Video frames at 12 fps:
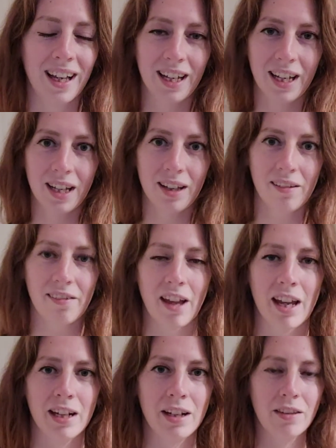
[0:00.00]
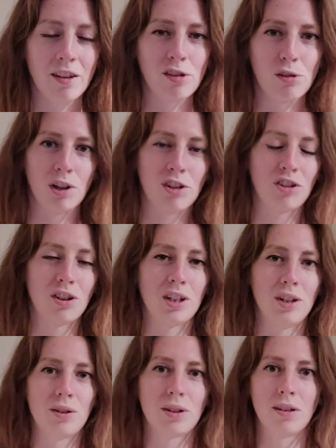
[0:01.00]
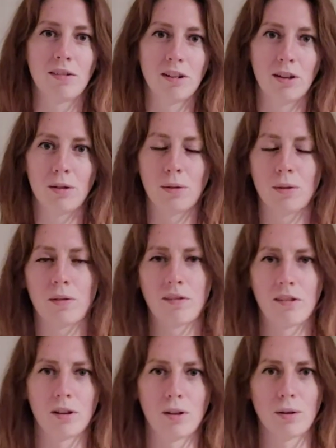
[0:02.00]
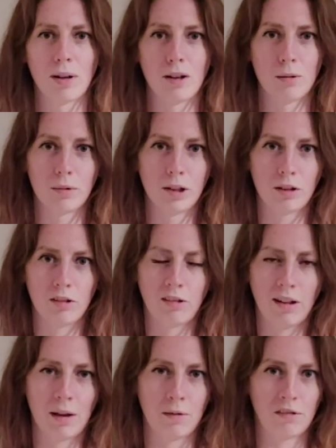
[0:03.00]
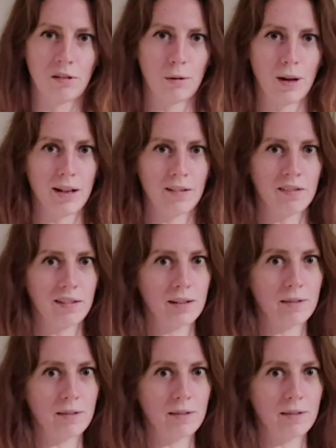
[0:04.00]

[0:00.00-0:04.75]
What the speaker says: Here's another stretch that you can do to help counteract the